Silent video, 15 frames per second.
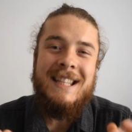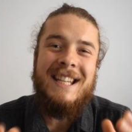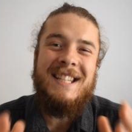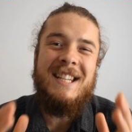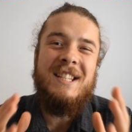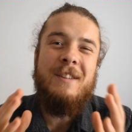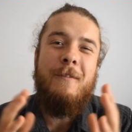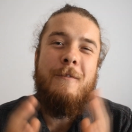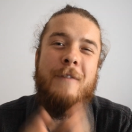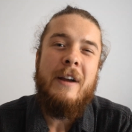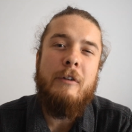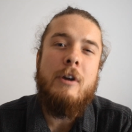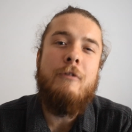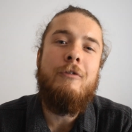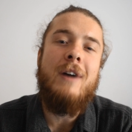This is the
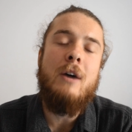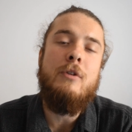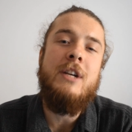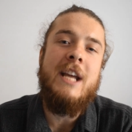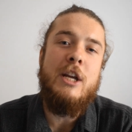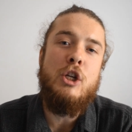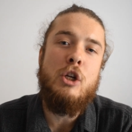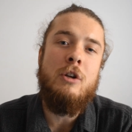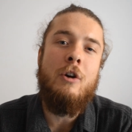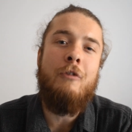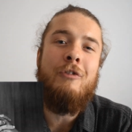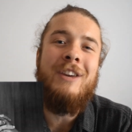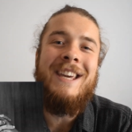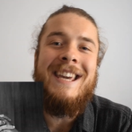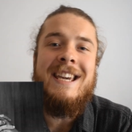very foundation
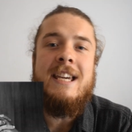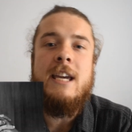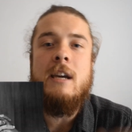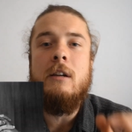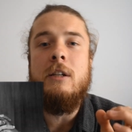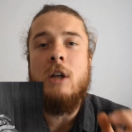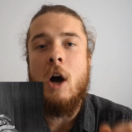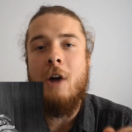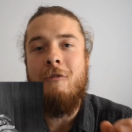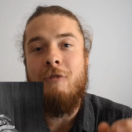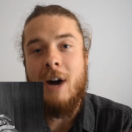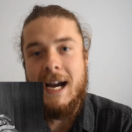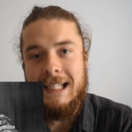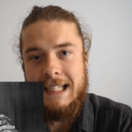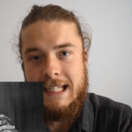of Kingian
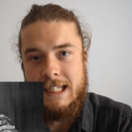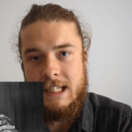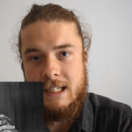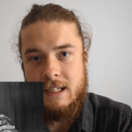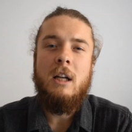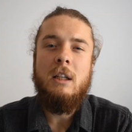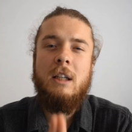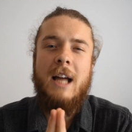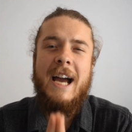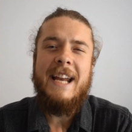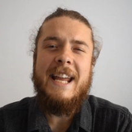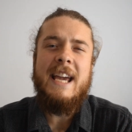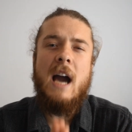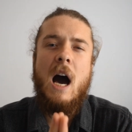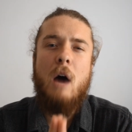nonviolence,
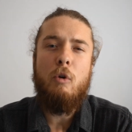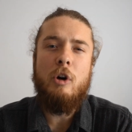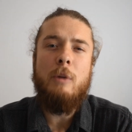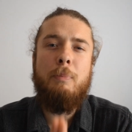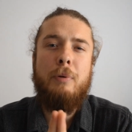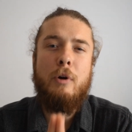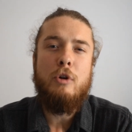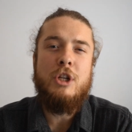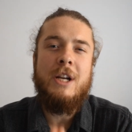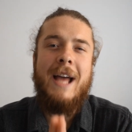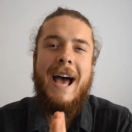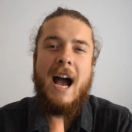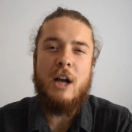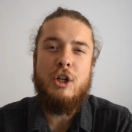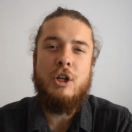aligning our approach
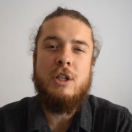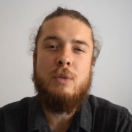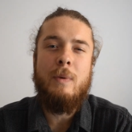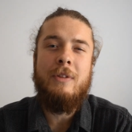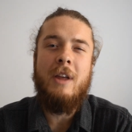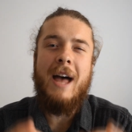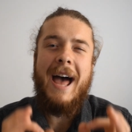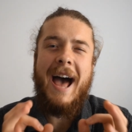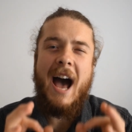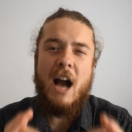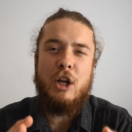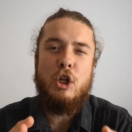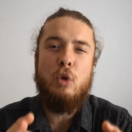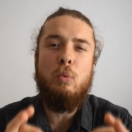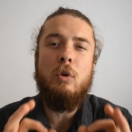and actions with the
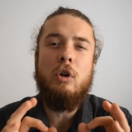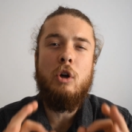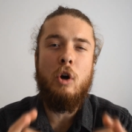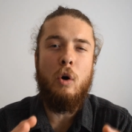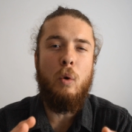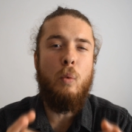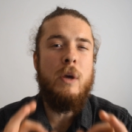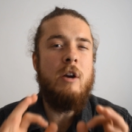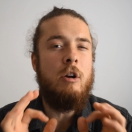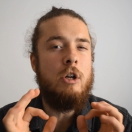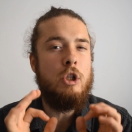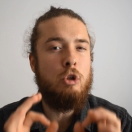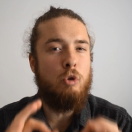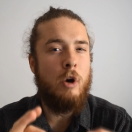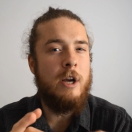actual goal we are
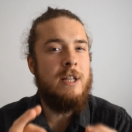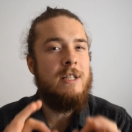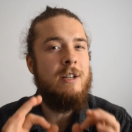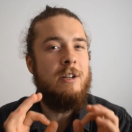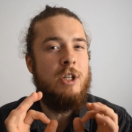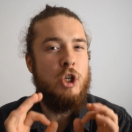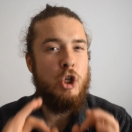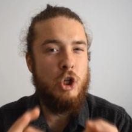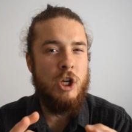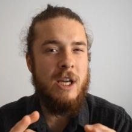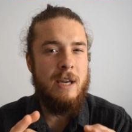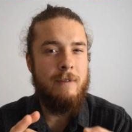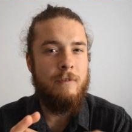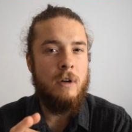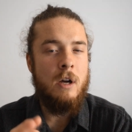trying to
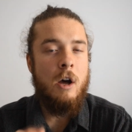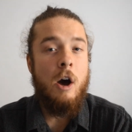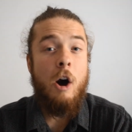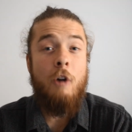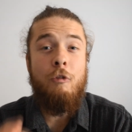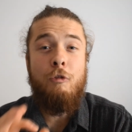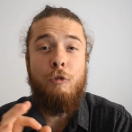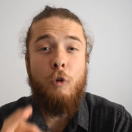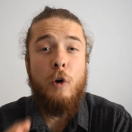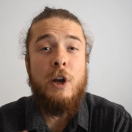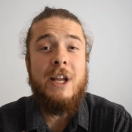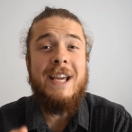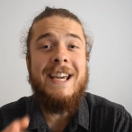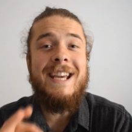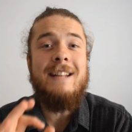achieve,
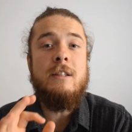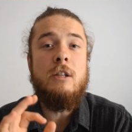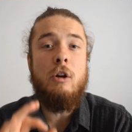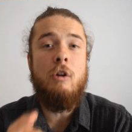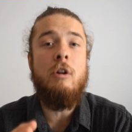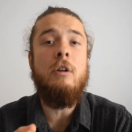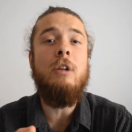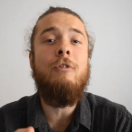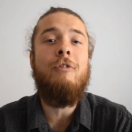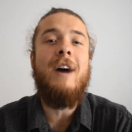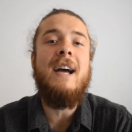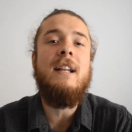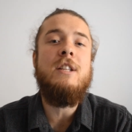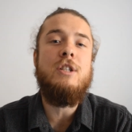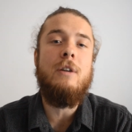avoiding internal
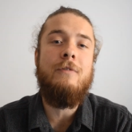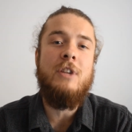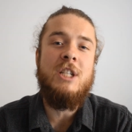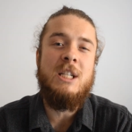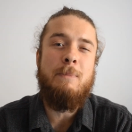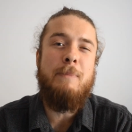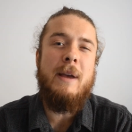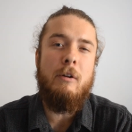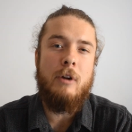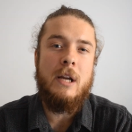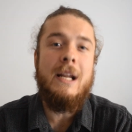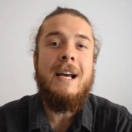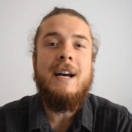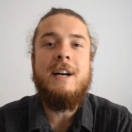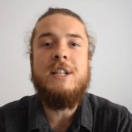violence of the
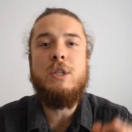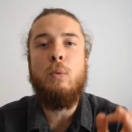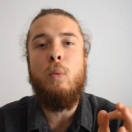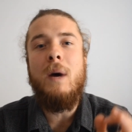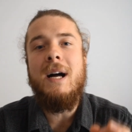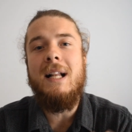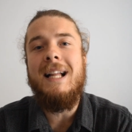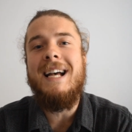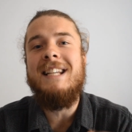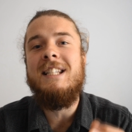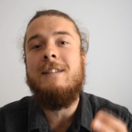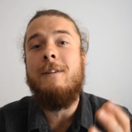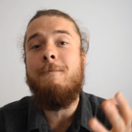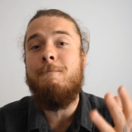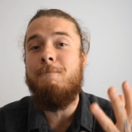spirit as well
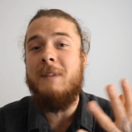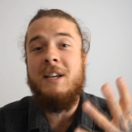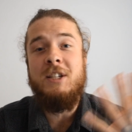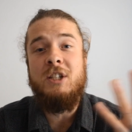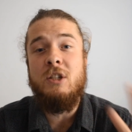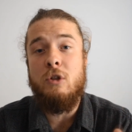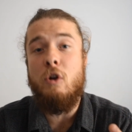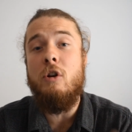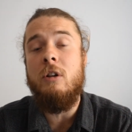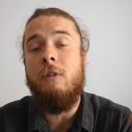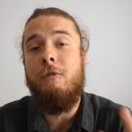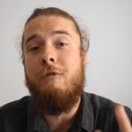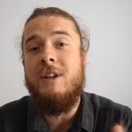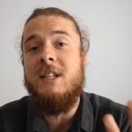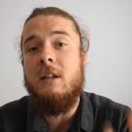as the external
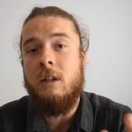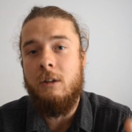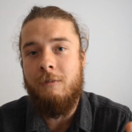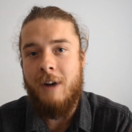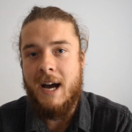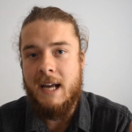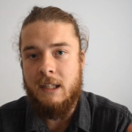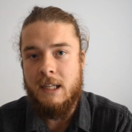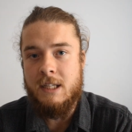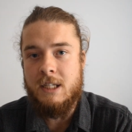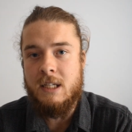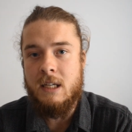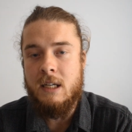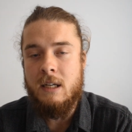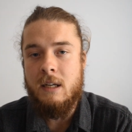physical
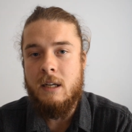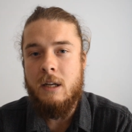violence.